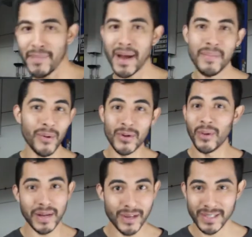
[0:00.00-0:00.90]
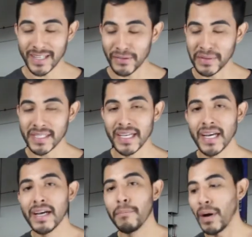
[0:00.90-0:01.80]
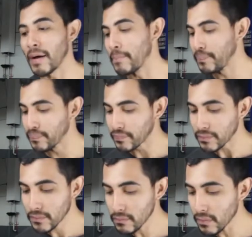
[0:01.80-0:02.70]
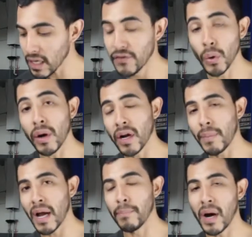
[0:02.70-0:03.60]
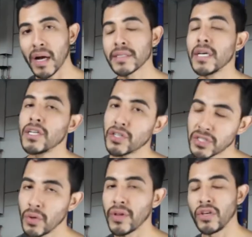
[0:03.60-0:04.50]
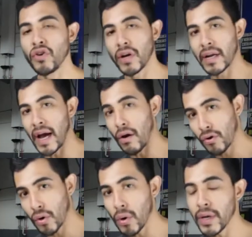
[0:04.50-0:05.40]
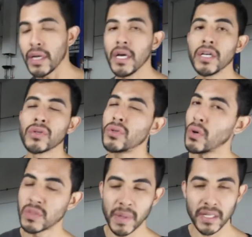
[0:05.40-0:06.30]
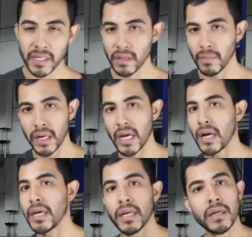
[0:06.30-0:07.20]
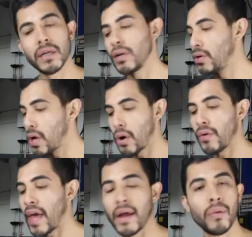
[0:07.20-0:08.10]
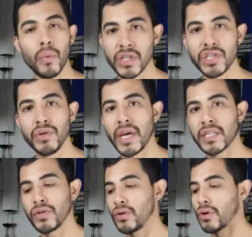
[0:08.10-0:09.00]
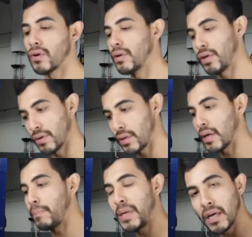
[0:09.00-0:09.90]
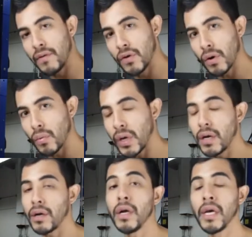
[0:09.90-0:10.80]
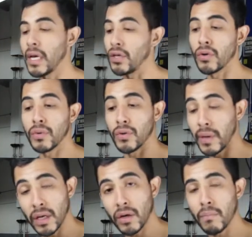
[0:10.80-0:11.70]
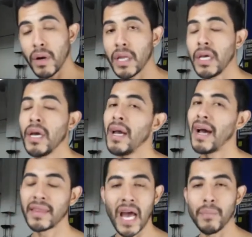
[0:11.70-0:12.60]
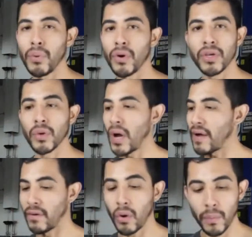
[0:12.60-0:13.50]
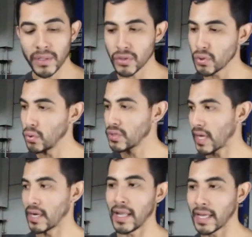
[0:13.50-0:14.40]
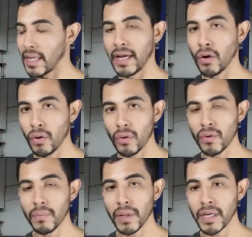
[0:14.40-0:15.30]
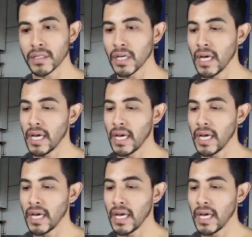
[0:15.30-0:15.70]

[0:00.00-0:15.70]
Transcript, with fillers: on that bad boy, nobody knows the difference. But if you are gonna buy a box, just know that you're gonna outgrow it, so don't spend a ton of money on it. Know that once you get to your, the peak of your career and you're making good money, at that point you'll have a whole bunch of tools kind of like laying all over the place,